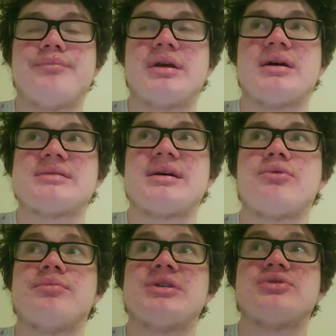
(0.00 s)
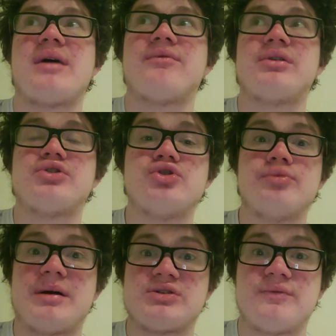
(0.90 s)
because I will be traveling to
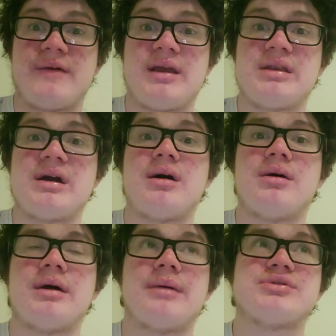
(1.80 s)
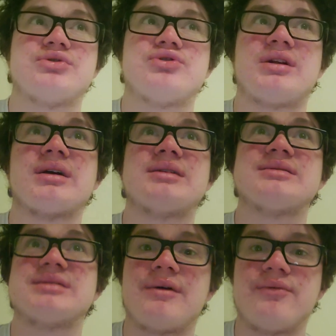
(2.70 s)
Pennsylvania. I'm still trying to get
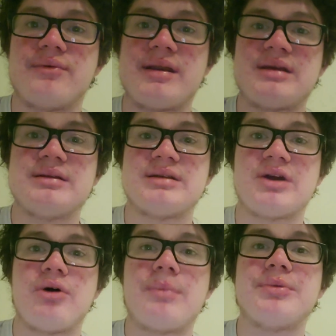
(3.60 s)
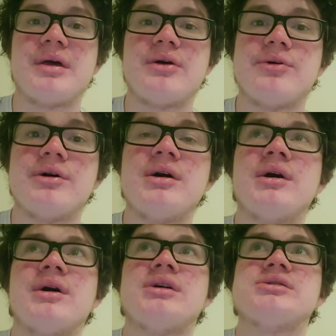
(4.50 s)
stuff ready to go up there,
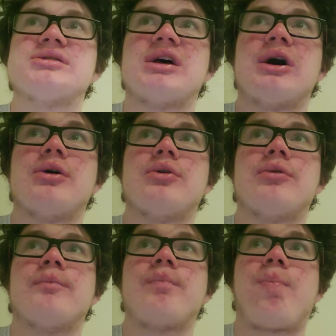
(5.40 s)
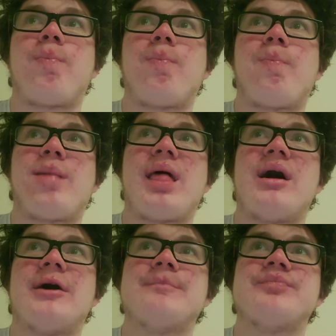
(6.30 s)
so,
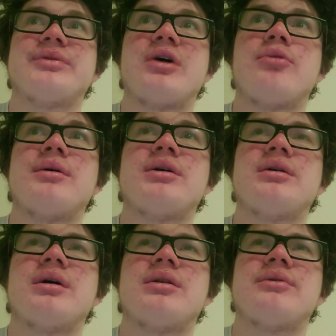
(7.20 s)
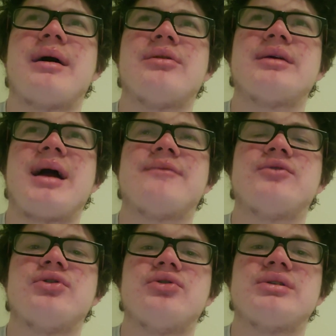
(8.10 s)
it'll be in around the
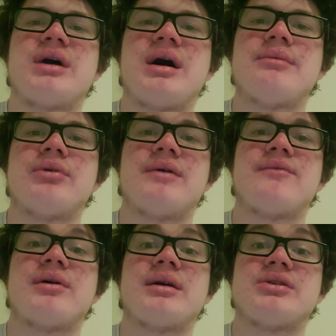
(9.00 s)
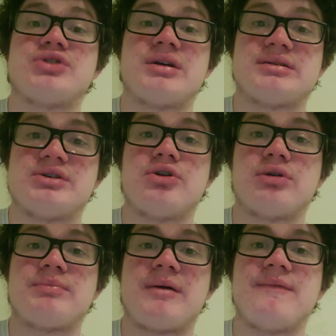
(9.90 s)
afternoon time, whenever I get a chance,
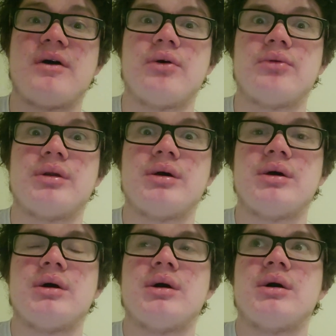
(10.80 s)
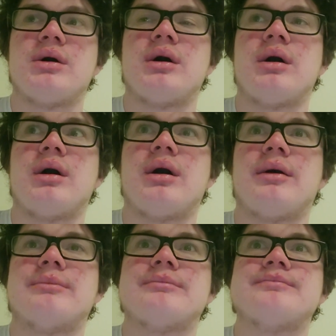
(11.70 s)
with my phone,
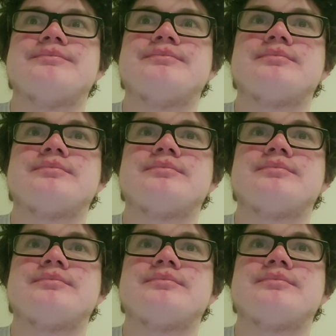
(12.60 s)
to